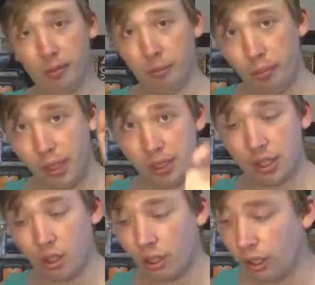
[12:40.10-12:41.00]
Be
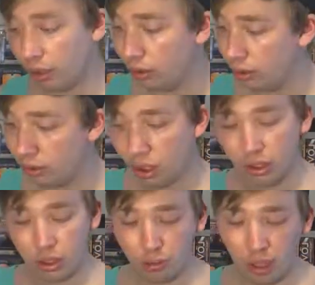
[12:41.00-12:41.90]
discerning. Talk
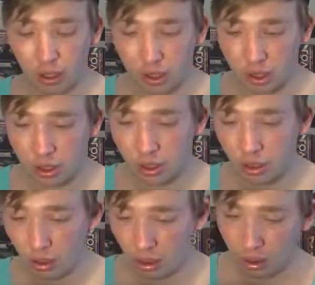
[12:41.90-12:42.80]
to your parents.
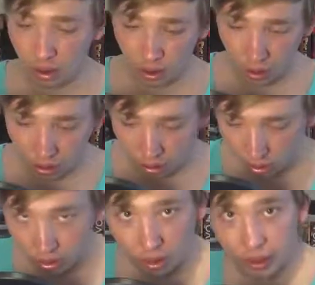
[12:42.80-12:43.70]

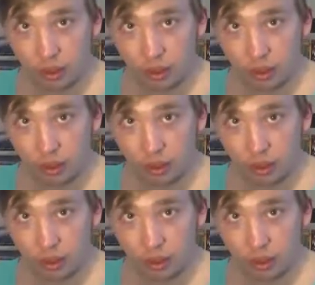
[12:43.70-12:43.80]
Later,